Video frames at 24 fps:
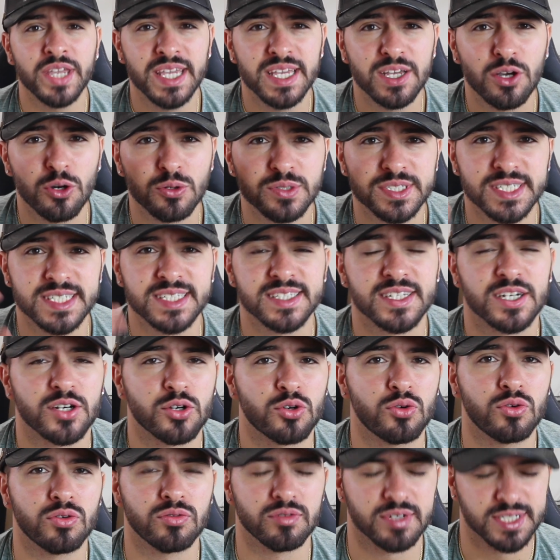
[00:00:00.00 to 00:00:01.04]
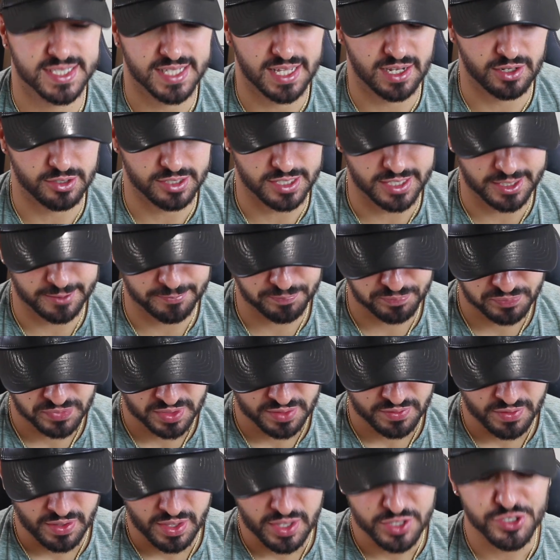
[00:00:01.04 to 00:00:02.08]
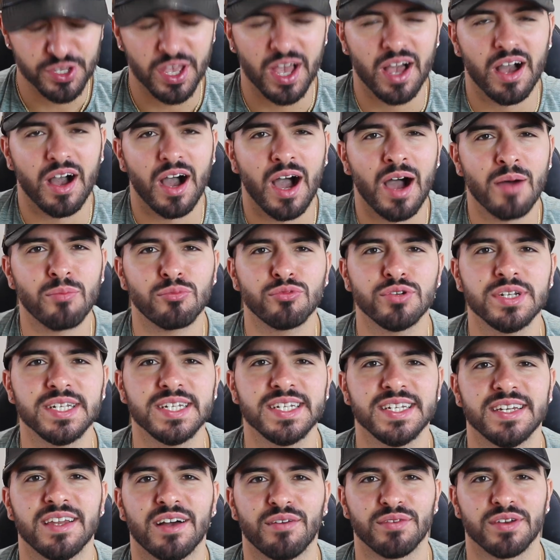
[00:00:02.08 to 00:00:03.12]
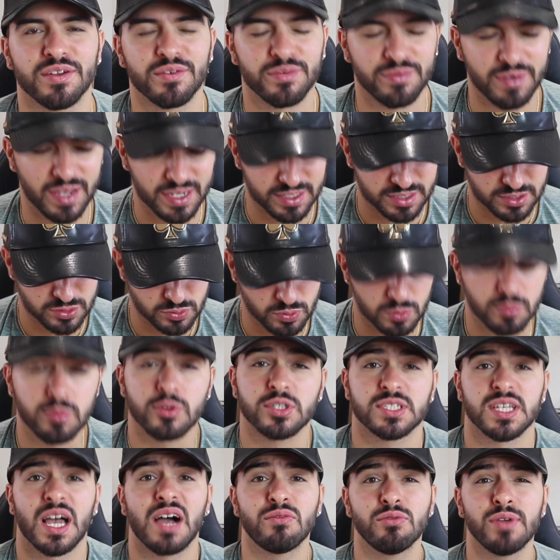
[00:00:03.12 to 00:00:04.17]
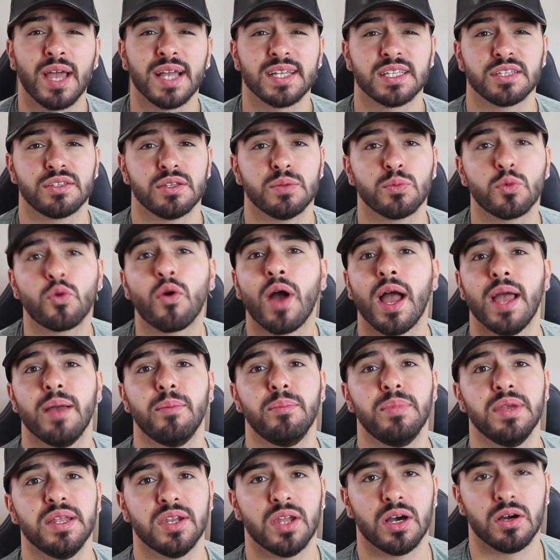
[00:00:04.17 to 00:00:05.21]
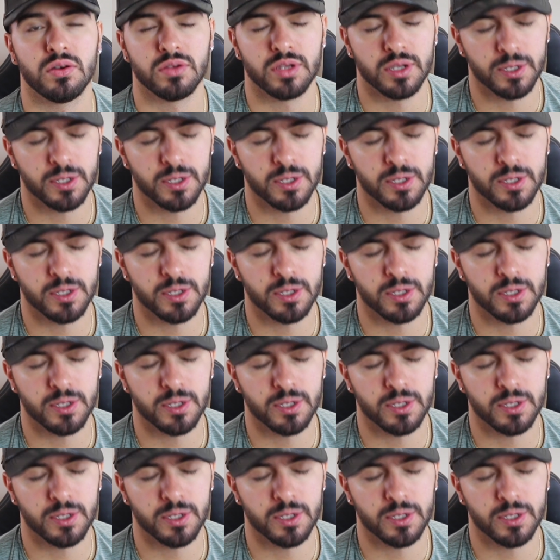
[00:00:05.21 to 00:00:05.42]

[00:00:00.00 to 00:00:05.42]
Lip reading: he goes into the chorus now, yeah, I'm really loving the fact as well, because I've reacted to him quite a bit now,